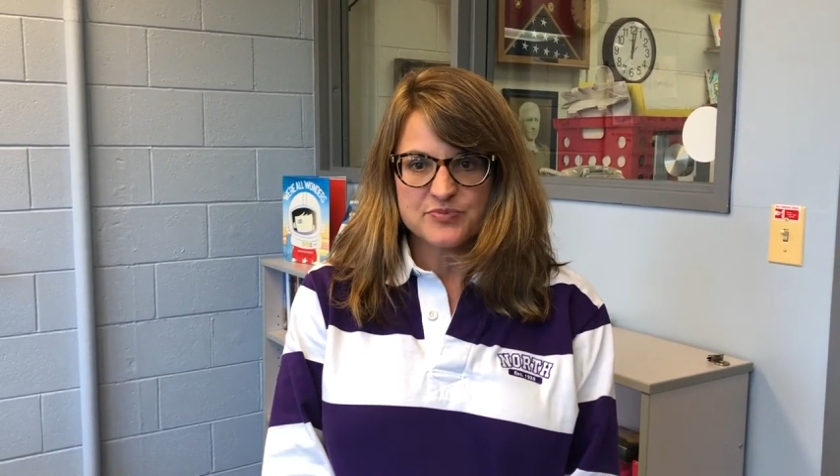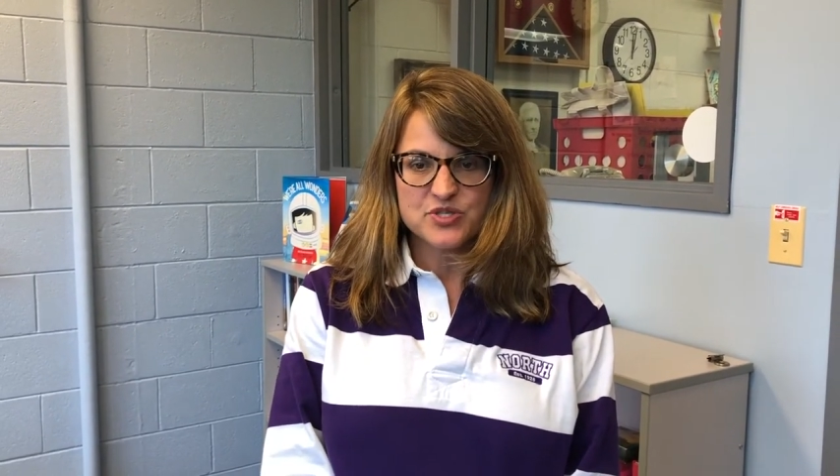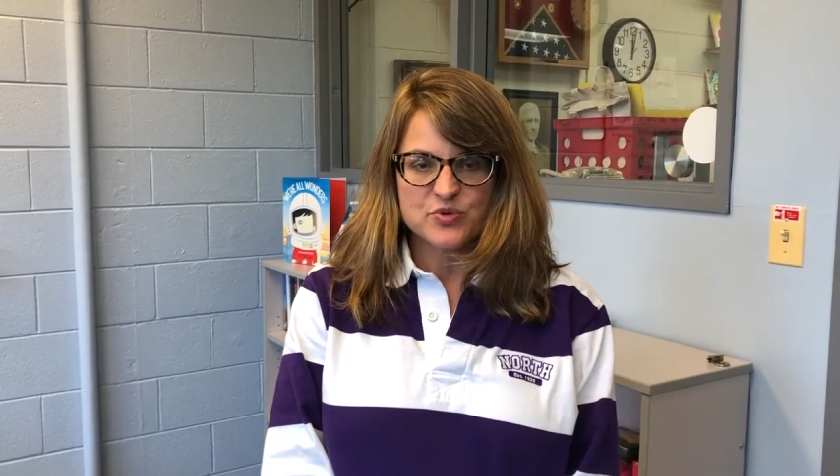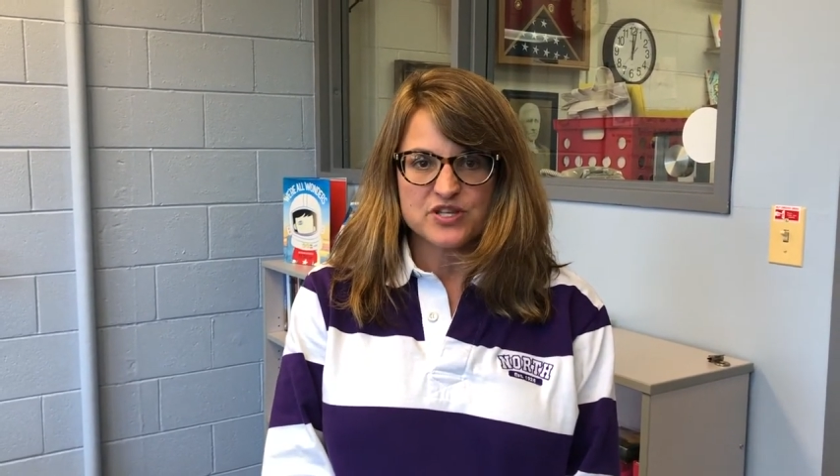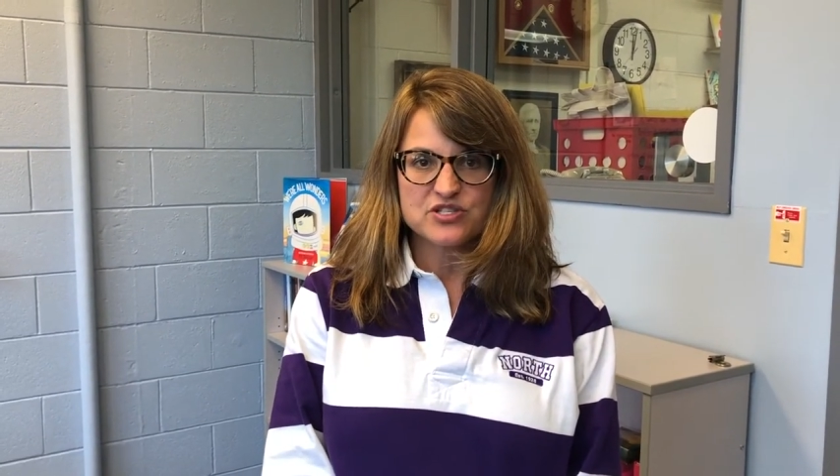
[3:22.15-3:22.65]

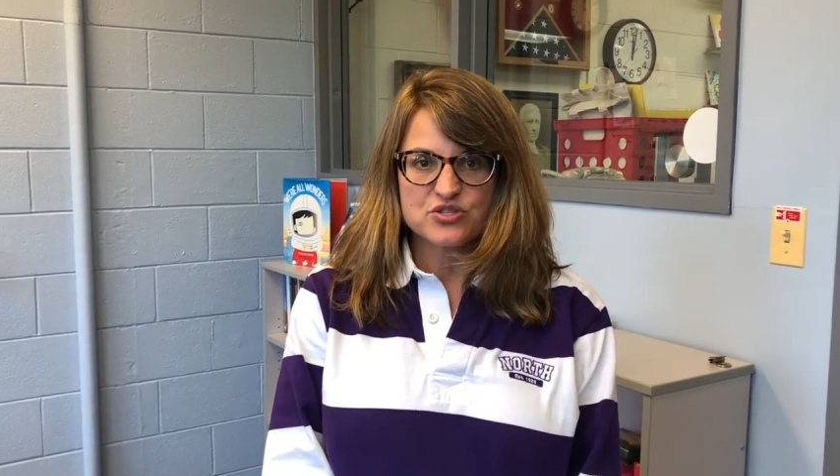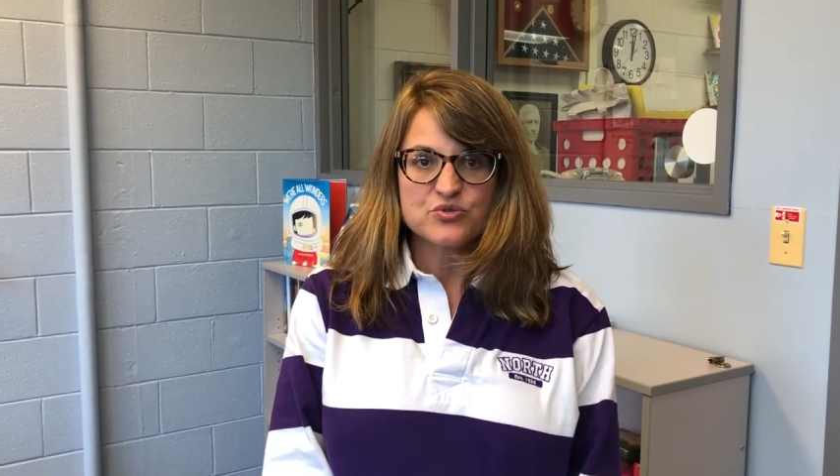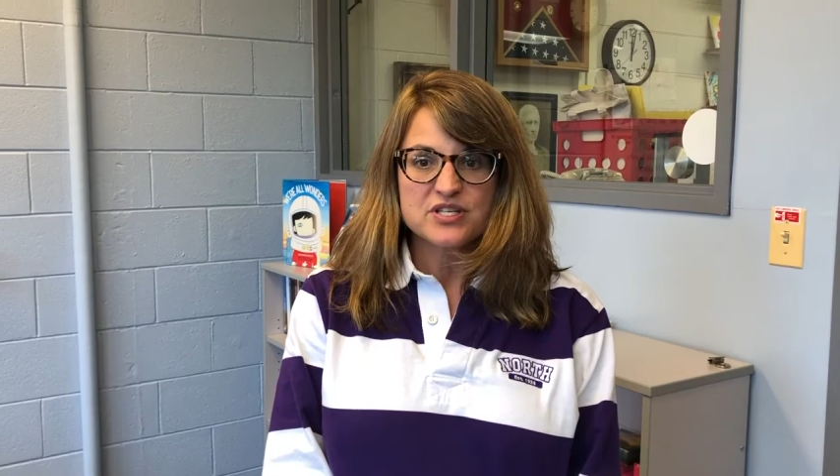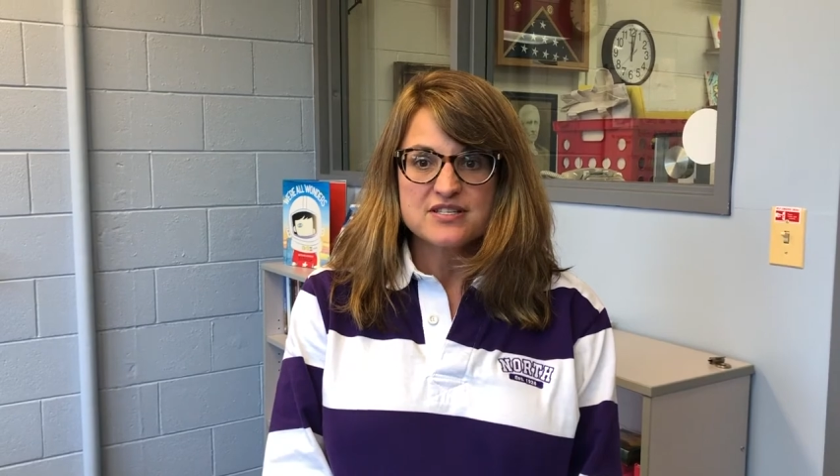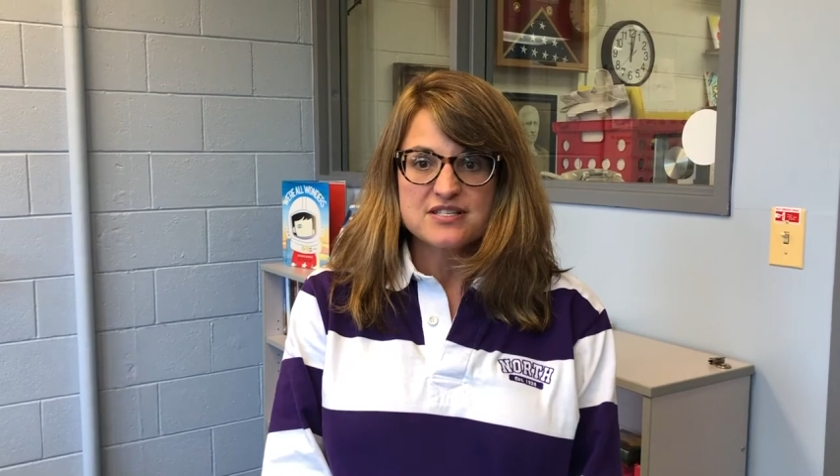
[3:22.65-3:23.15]
between the
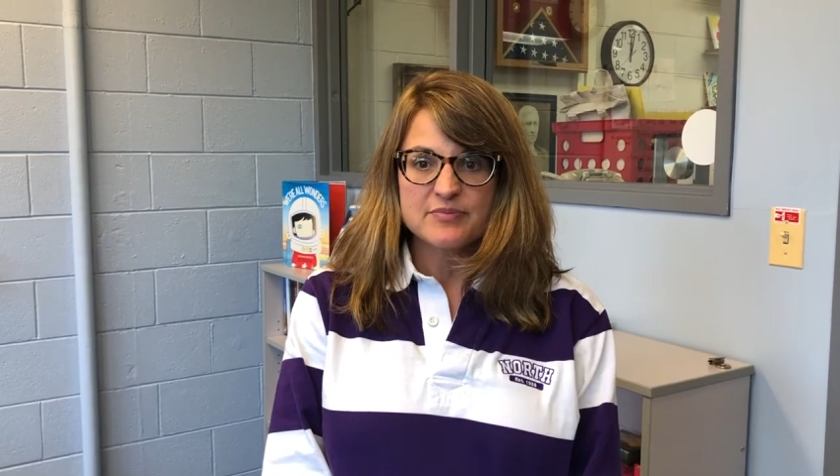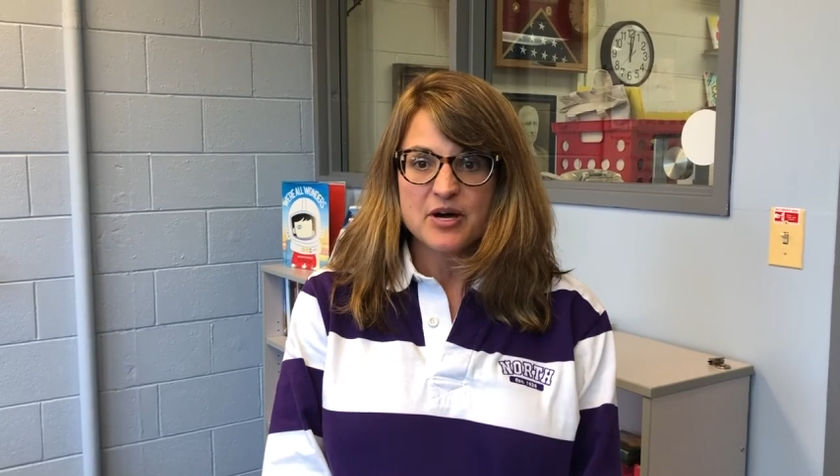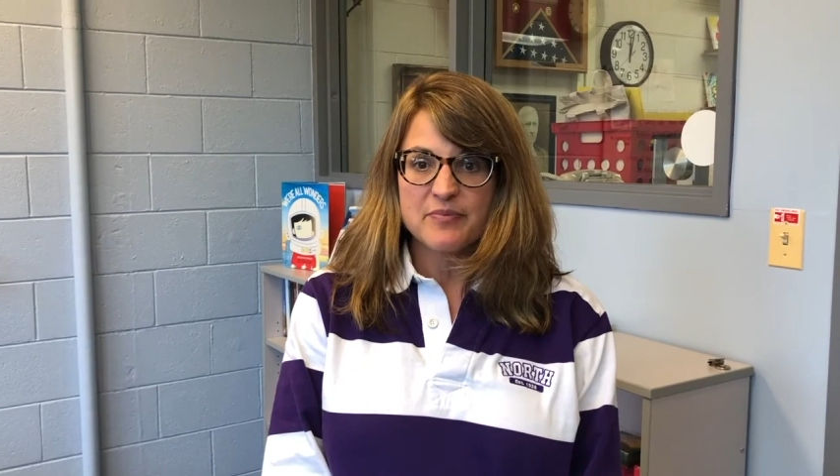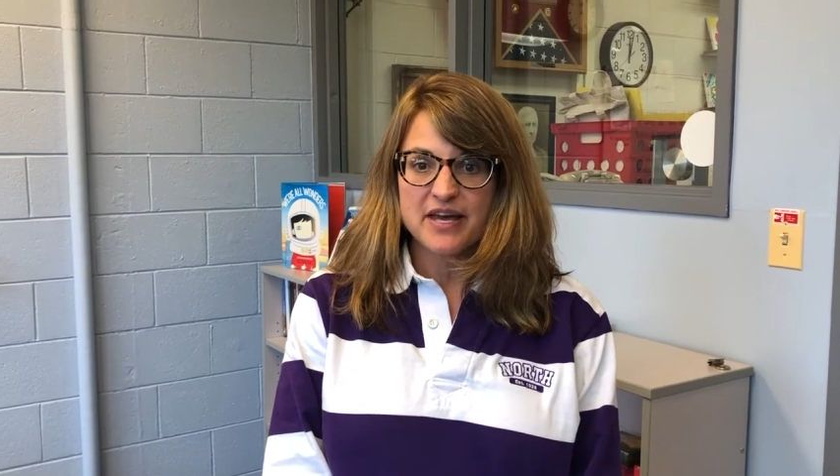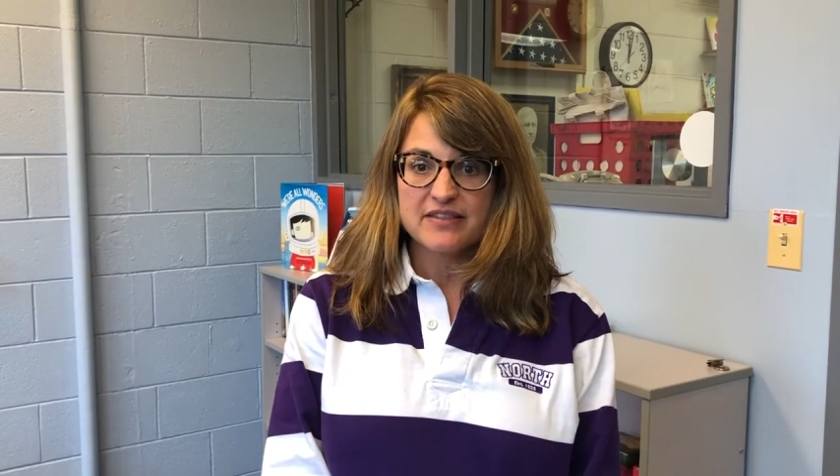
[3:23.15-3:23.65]
students
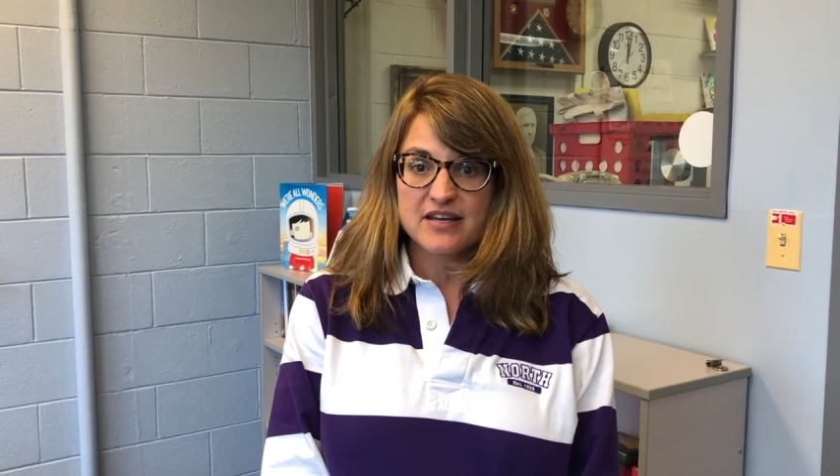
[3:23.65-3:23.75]
about math